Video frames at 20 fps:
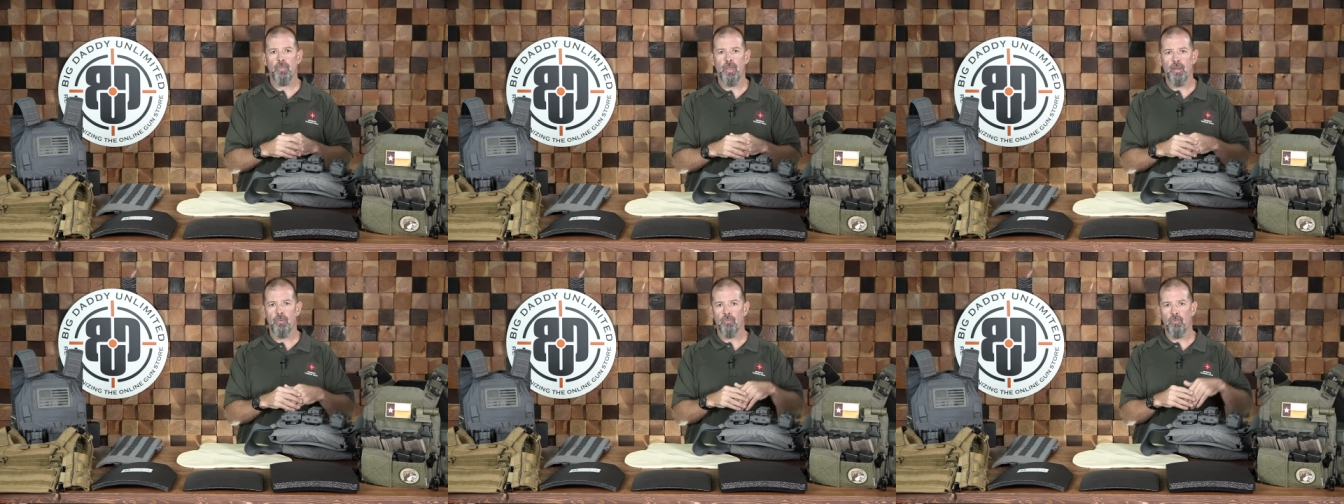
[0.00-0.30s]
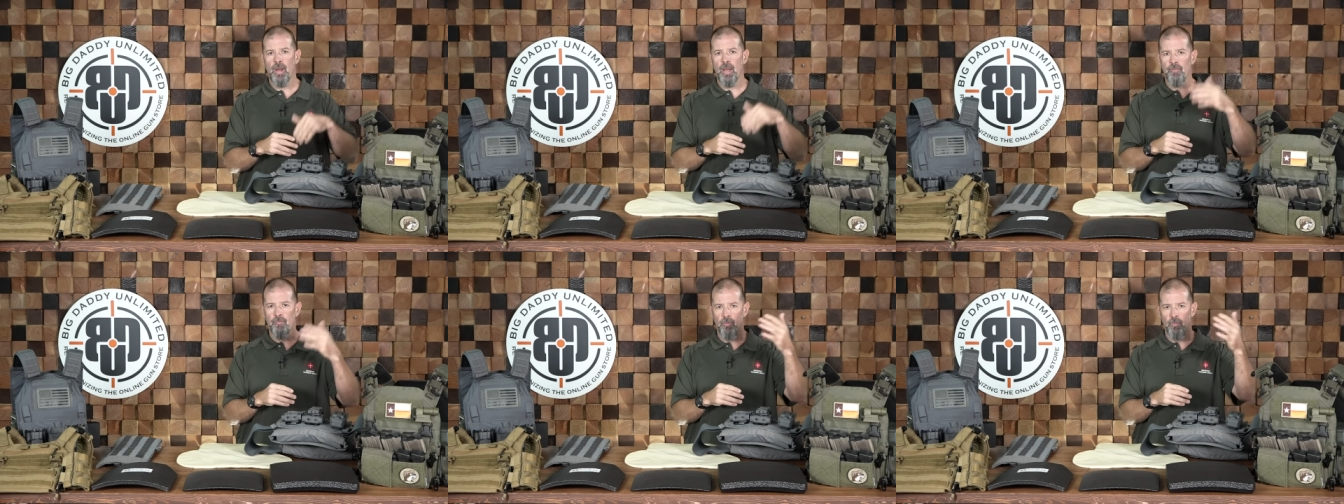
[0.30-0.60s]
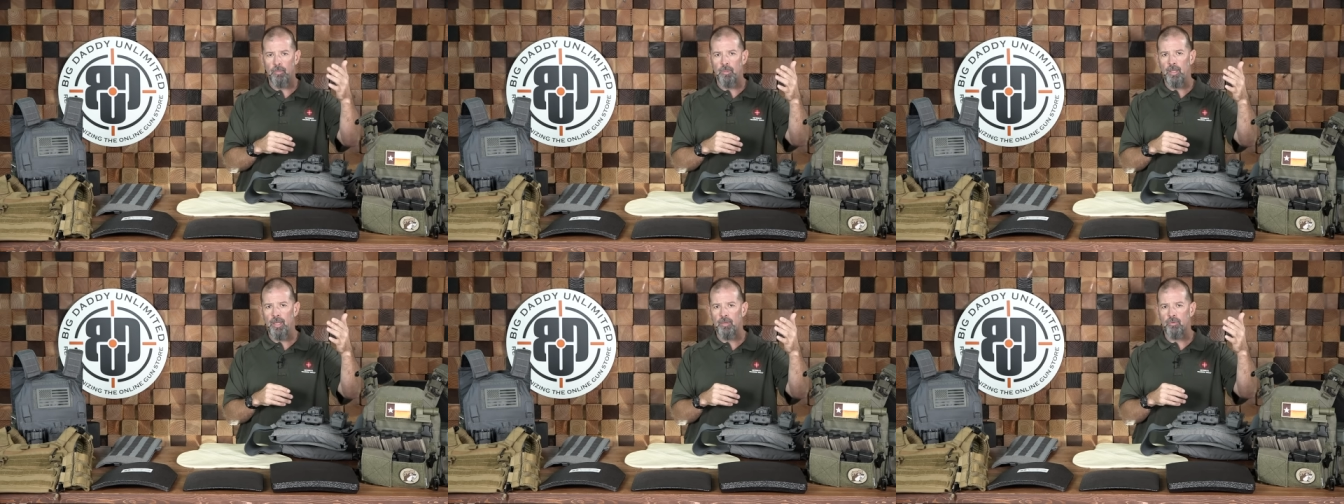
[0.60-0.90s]
that rifle
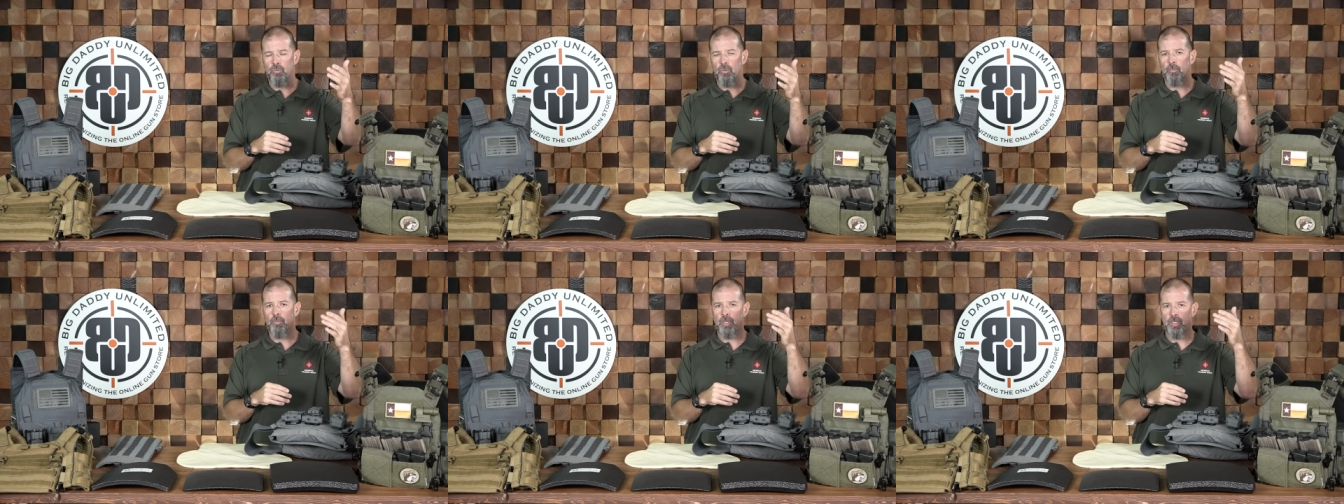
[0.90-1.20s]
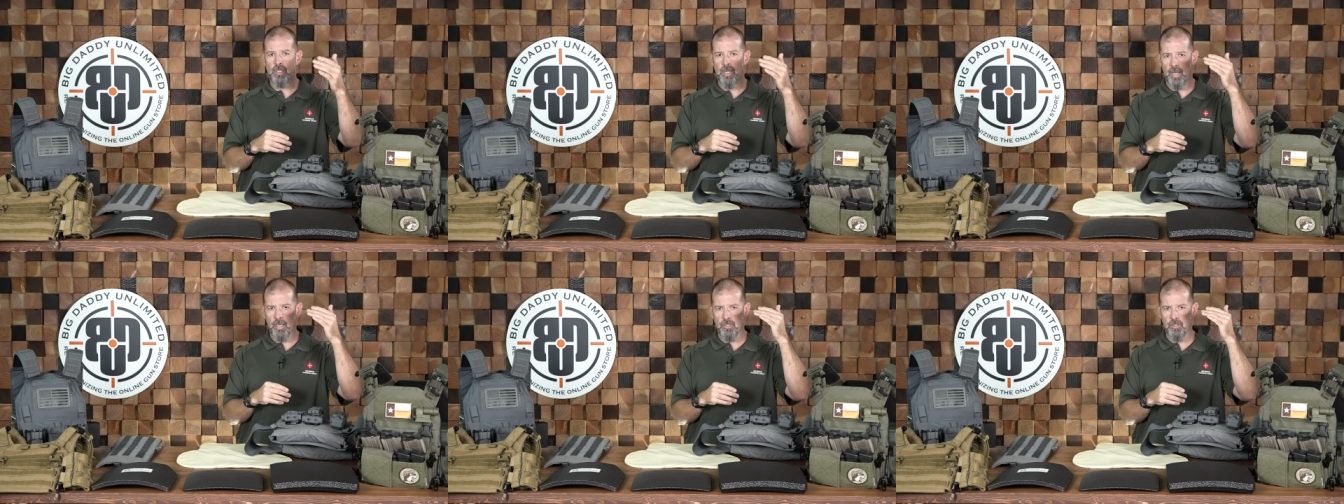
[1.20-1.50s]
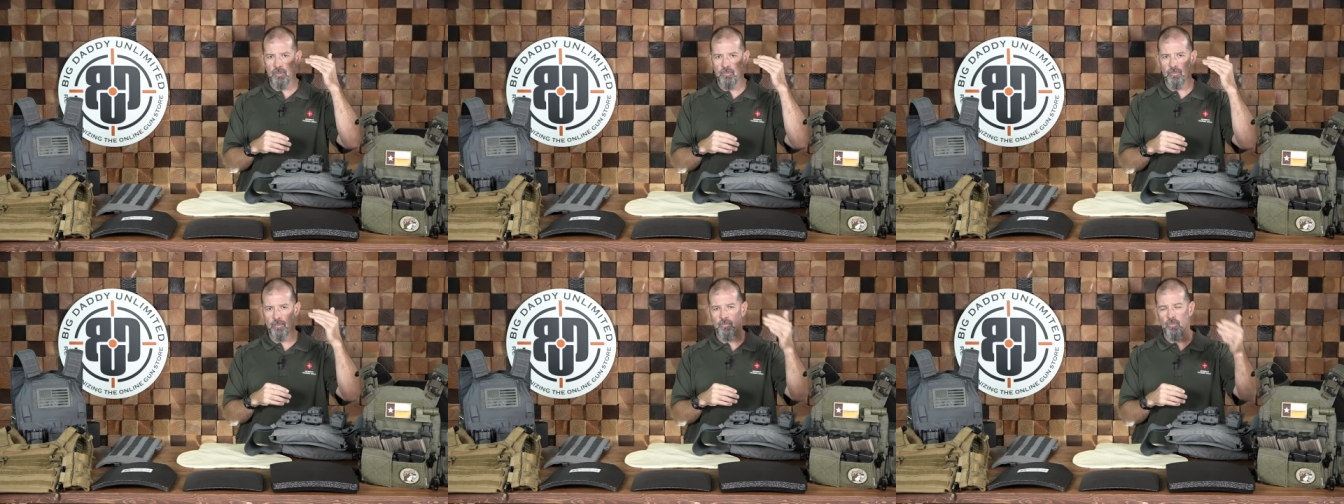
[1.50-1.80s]
plates will protect
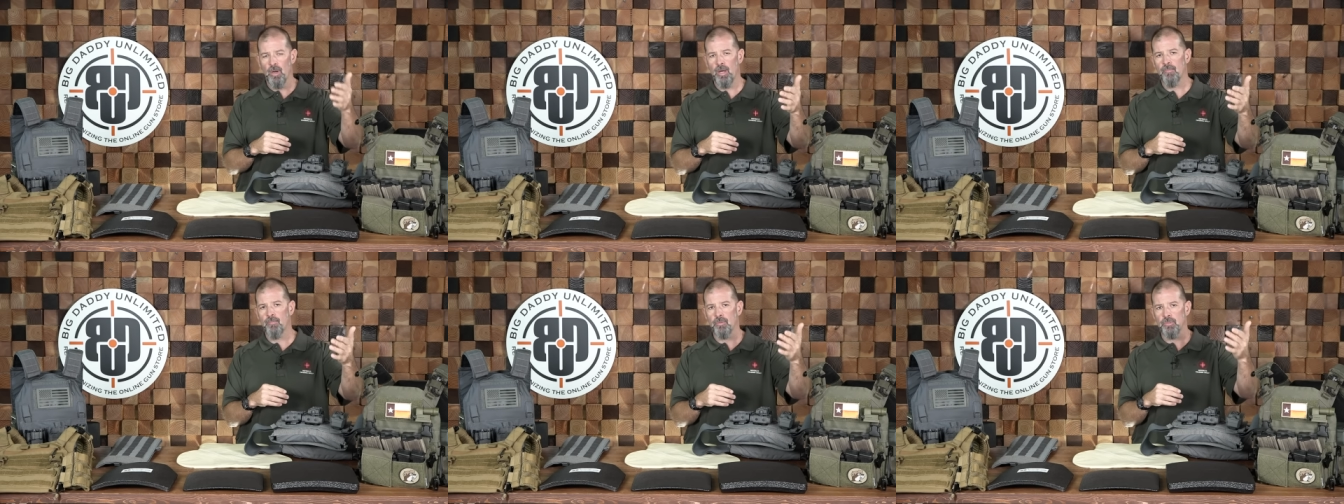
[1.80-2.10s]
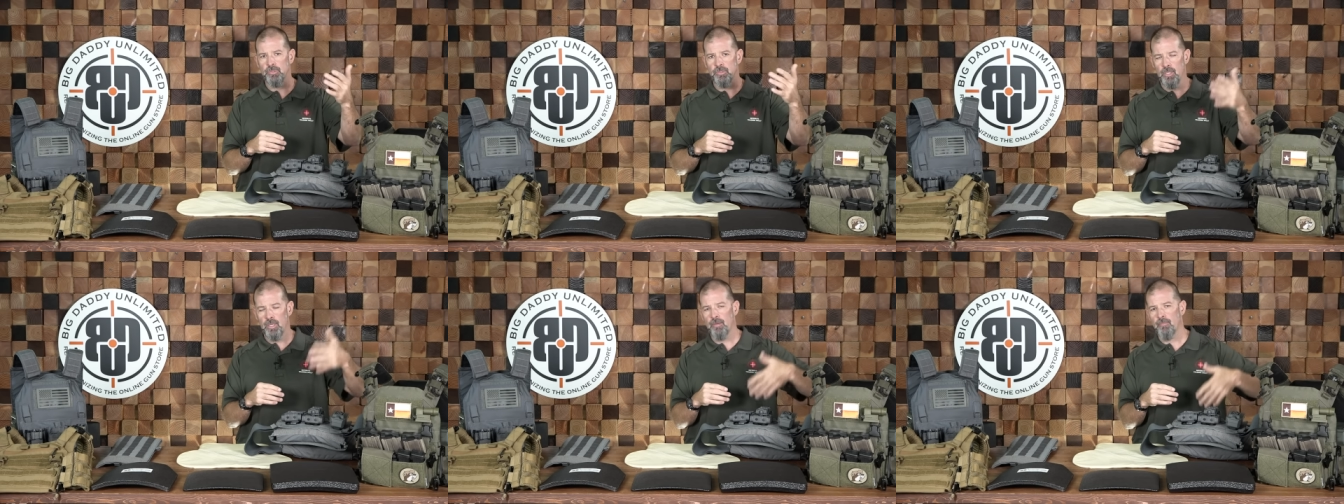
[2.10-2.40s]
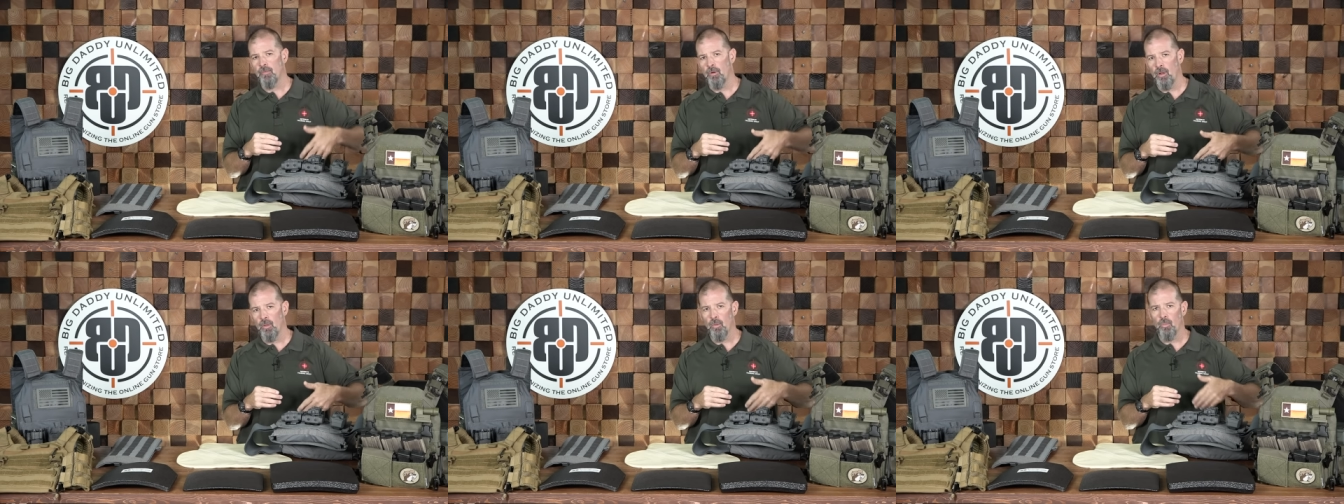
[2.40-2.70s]
you from rifle
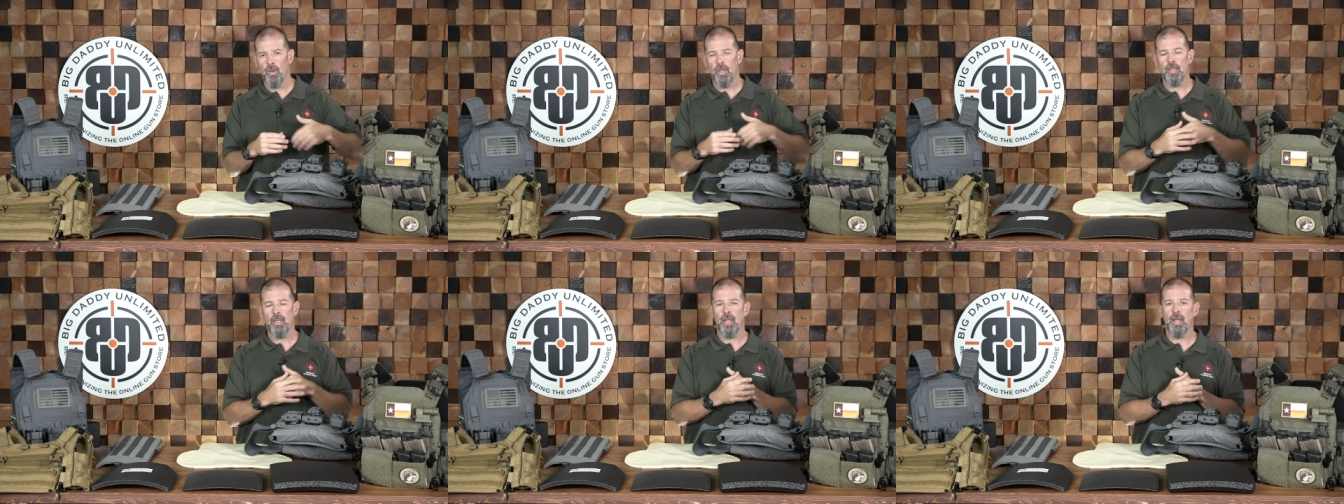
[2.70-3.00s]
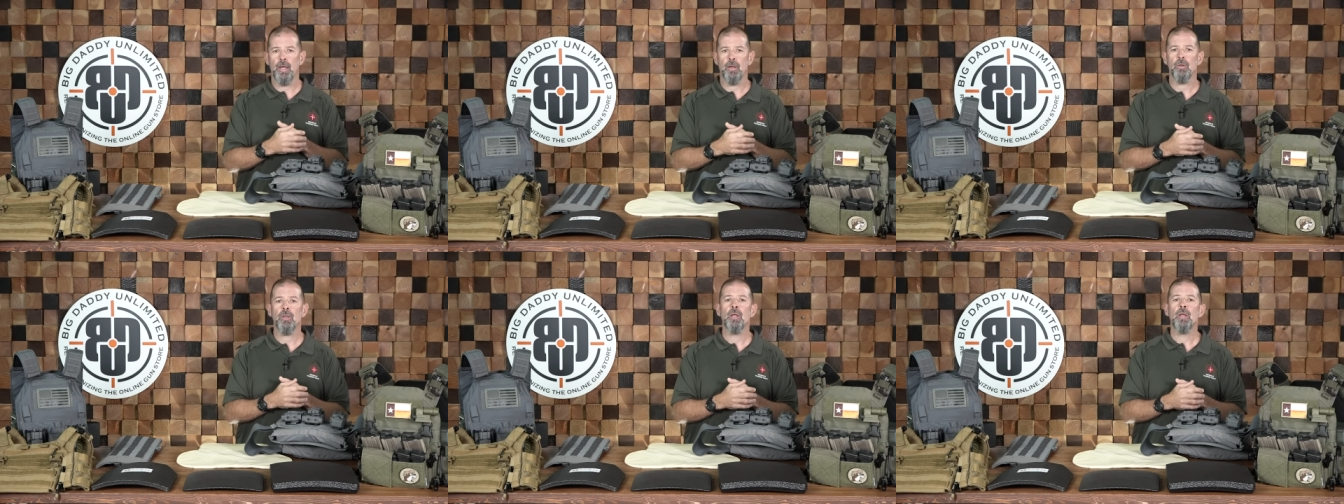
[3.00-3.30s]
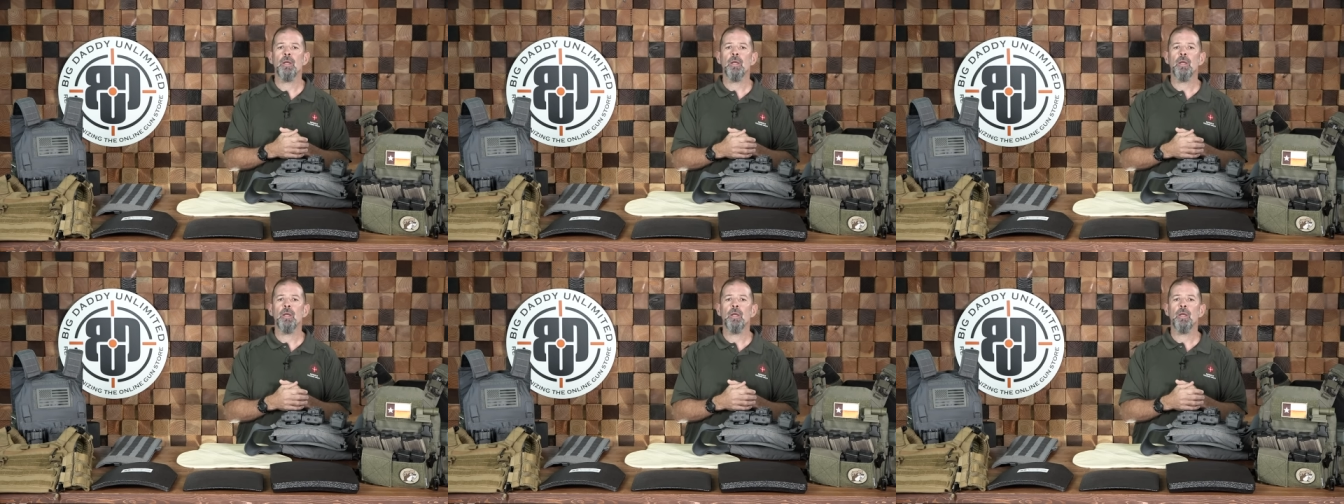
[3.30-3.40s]
stuff all the way down